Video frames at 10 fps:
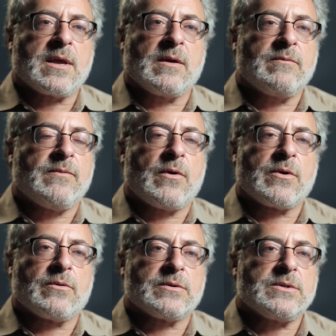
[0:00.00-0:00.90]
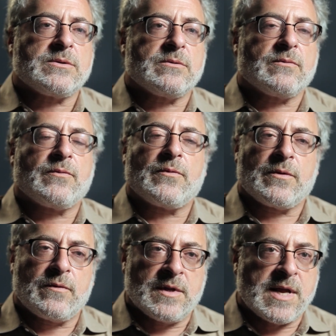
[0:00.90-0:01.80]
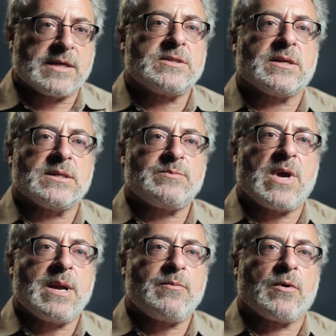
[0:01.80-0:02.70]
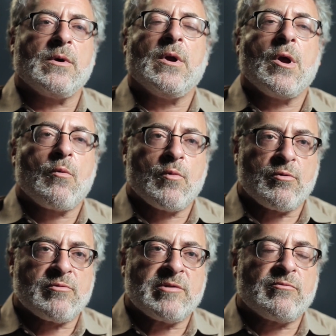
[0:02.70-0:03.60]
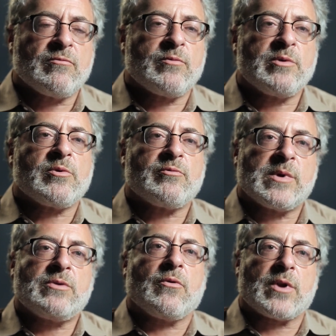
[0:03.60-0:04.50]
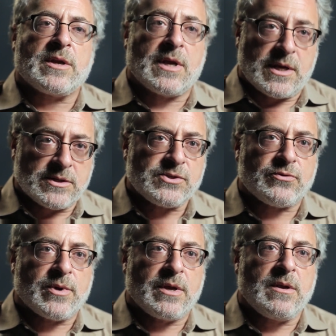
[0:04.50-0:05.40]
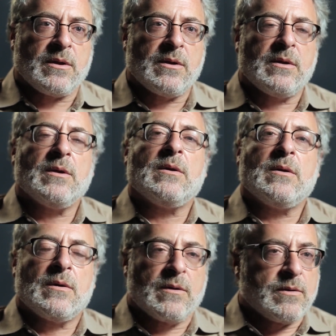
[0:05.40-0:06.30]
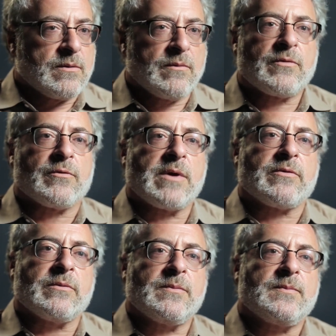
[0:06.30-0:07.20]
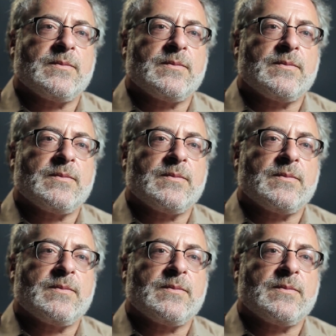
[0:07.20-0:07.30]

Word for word: taking photos for the next day's paper, where we were recording history forever.